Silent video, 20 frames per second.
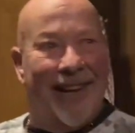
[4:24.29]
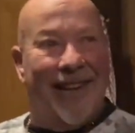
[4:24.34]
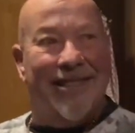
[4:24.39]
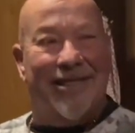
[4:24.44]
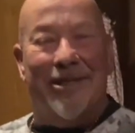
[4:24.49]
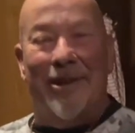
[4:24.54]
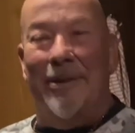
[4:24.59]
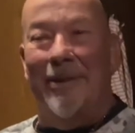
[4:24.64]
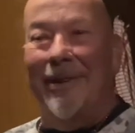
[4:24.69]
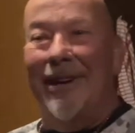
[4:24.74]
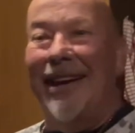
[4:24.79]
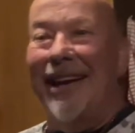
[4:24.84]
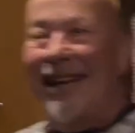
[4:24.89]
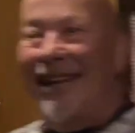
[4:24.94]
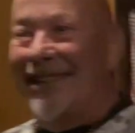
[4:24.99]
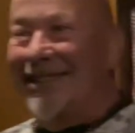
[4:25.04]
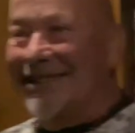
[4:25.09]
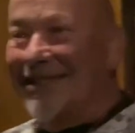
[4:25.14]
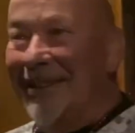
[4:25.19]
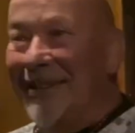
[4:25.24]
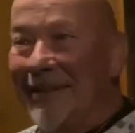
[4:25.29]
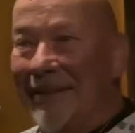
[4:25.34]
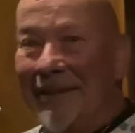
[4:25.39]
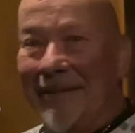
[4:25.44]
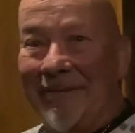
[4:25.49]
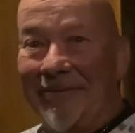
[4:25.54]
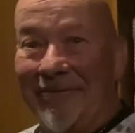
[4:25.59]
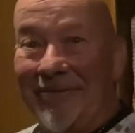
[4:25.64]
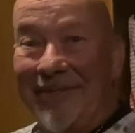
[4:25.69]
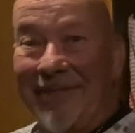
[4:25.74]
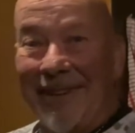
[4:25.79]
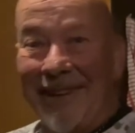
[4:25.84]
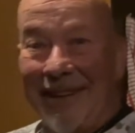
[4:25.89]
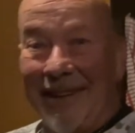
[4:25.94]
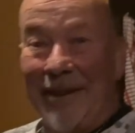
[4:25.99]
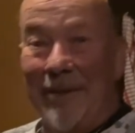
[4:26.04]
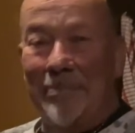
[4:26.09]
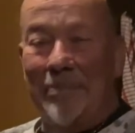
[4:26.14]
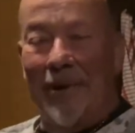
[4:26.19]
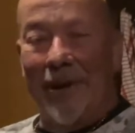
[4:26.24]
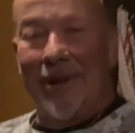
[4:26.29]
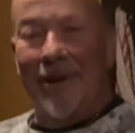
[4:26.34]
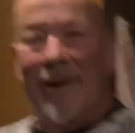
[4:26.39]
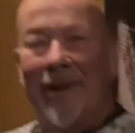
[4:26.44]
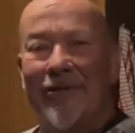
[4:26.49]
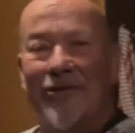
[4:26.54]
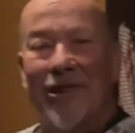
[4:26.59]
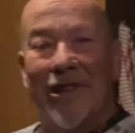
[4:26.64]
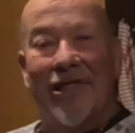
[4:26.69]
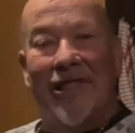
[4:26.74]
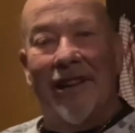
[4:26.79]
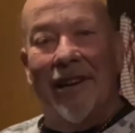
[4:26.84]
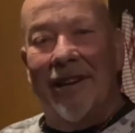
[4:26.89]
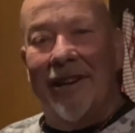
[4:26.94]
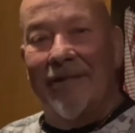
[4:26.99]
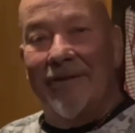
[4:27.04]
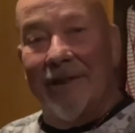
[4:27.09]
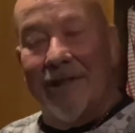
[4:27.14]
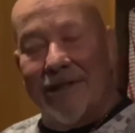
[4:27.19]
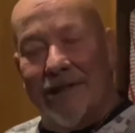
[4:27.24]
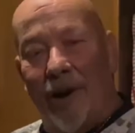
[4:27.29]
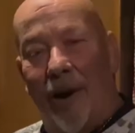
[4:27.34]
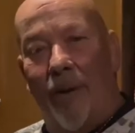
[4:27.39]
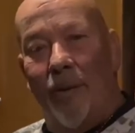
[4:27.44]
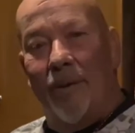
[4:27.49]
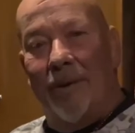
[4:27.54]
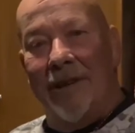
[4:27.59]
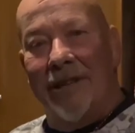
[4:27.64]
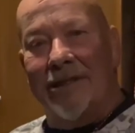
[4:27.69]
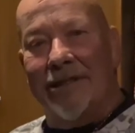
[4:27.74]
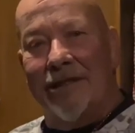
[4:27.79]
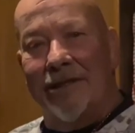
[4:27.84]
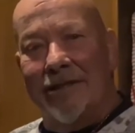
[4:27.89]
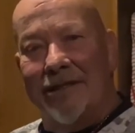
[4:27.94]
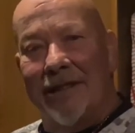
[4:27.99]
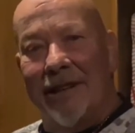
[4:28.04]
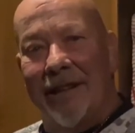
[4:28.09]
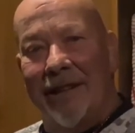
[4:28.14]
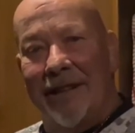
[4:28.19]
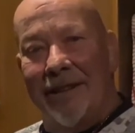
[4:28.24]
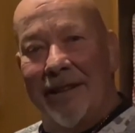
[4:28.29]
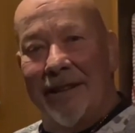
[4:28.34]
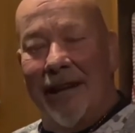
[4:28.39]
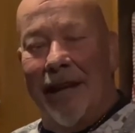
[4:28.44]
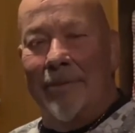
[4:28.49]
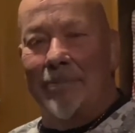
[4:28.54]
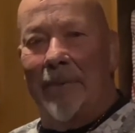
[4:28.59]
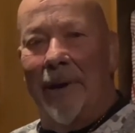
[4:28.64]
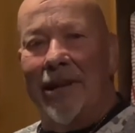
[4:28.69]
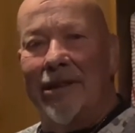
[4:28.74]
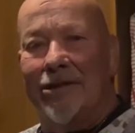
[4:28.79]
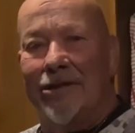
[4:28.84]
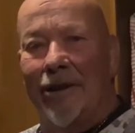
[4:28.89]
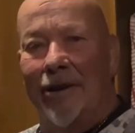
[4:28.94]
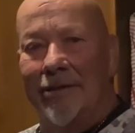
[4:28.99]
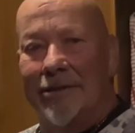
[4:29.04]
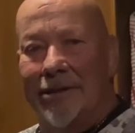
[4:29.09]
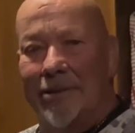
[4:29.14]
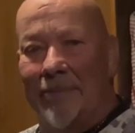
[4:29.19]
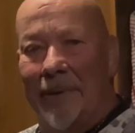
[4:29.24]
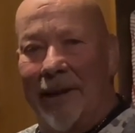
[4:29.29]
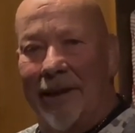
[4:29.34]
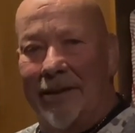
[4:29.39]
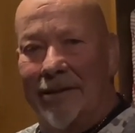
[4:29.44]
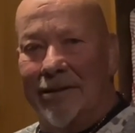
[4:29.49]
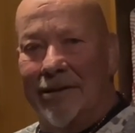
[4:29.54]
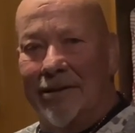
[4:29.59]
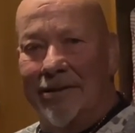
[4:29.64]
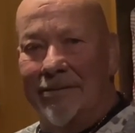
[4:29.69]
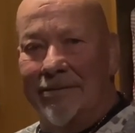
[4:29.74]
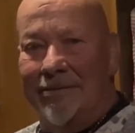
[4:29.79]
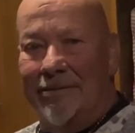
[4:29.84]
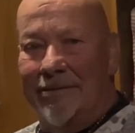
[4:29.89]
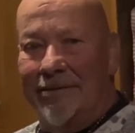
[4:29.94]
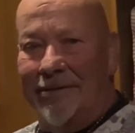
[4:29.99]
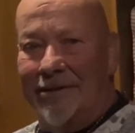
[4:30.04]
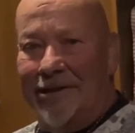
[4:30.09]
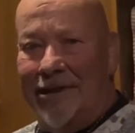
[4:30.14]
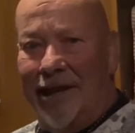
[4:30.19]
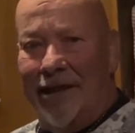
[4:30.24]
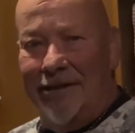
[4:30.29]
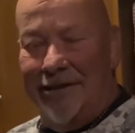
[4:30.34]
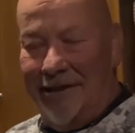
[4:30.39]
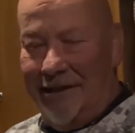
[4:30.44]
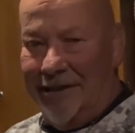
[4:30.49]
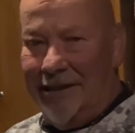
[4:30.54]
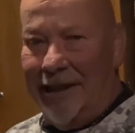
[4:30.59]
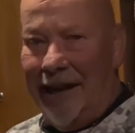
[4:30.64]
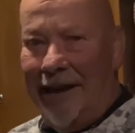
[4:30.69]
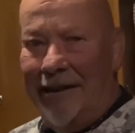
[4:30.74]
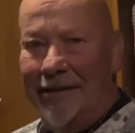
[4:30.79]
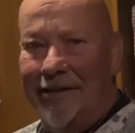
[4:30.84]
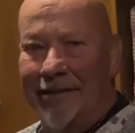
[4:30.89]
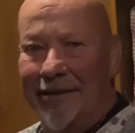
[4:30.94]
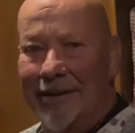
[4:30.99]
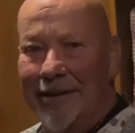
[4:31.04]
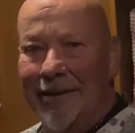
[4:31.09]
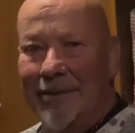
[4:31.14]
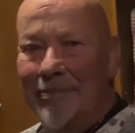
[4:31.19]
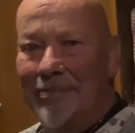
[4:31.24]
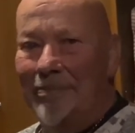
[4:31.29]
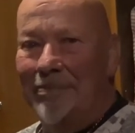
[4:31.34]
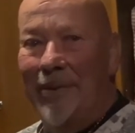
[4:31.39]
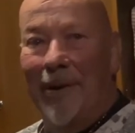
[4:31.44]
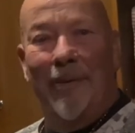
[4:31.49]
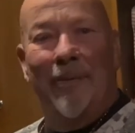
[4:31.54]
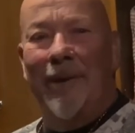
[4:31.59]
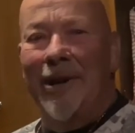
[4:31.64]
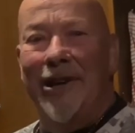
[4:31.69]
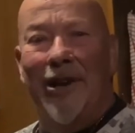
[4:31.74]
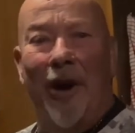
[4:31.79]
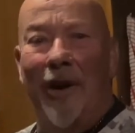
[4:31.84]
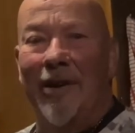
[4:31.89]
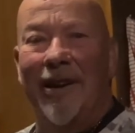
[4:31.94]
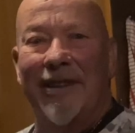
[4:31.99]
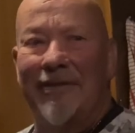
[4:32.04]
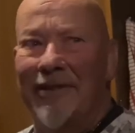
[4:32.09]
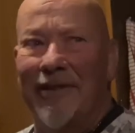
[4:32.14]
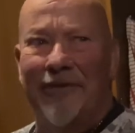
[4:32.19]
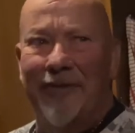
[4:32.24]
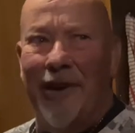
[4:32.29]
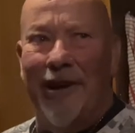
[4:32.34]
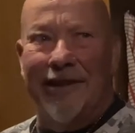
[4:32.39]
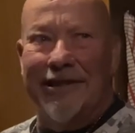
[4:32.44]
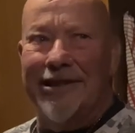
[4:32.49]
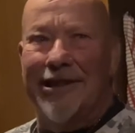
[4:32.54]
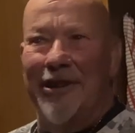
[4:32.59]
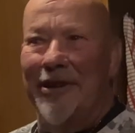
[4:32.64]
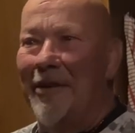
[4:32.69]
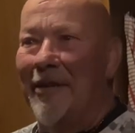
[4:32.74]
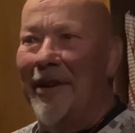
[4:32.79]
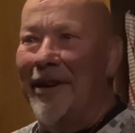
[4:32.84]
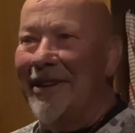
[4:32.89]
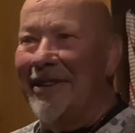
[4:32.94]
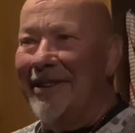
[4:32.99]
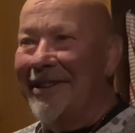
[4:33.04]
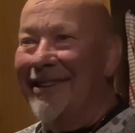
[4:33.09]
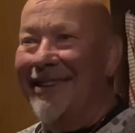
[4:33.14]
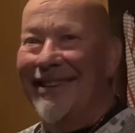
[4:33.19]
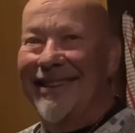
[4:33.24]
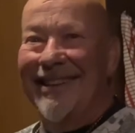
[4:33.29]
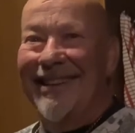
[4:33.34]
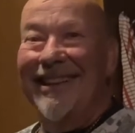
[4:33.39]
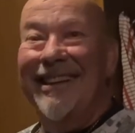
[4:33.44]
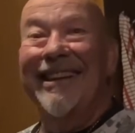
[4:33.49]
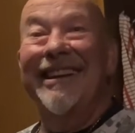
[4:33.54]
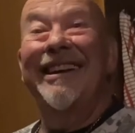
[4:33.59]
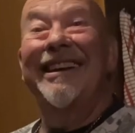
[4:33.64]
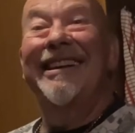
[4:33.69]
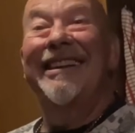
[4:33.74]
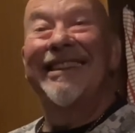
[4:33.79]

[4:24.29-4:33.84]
That's all it is. Yeah, quarter to ten. Yeah, whatever. yeah. You have to think of us oldies because our bedtime's about ten to ten. Yeah, I'm. Mean, we I, don't give a fuck. I'm usually in bed by nine o'clock.